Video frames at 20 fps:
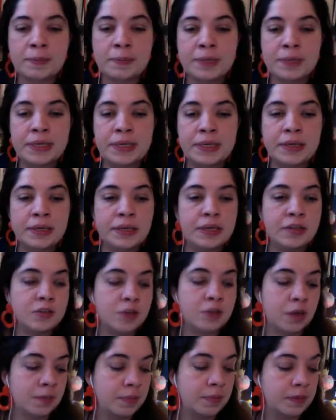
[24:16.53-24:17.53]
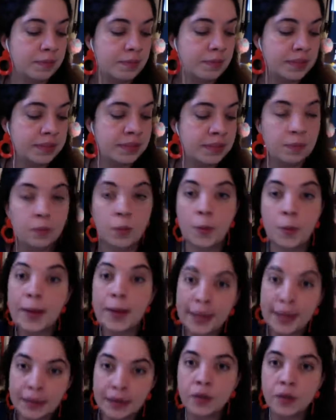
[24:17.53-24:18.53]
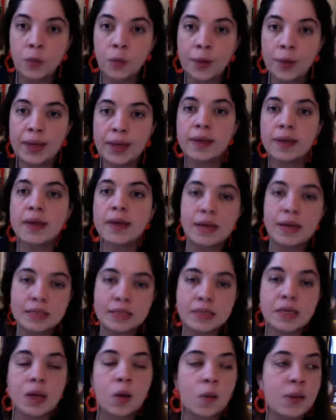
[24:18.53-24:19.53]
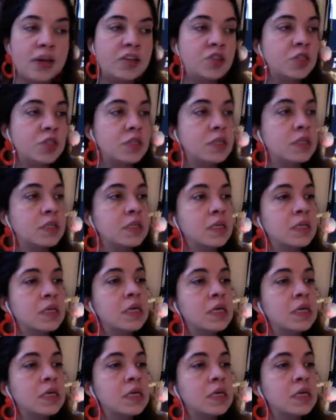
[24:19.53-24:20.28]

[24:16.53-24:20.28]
but then they stopped at my table anyway and asked questions.